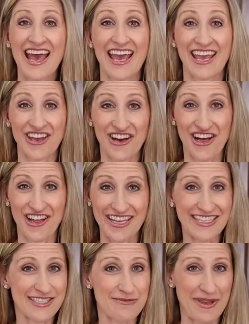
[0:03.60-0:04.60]
Hey y'all,
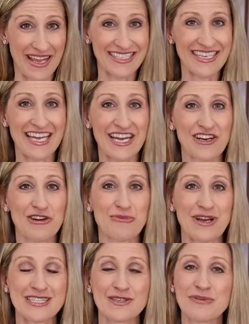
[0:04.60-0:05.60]
it's Amanda here at
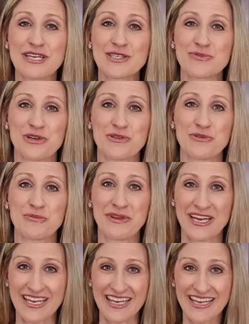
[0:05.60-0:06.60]
Recipes Worth
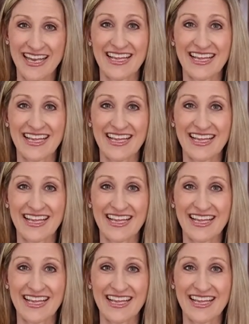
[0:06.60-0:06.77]
Repeating,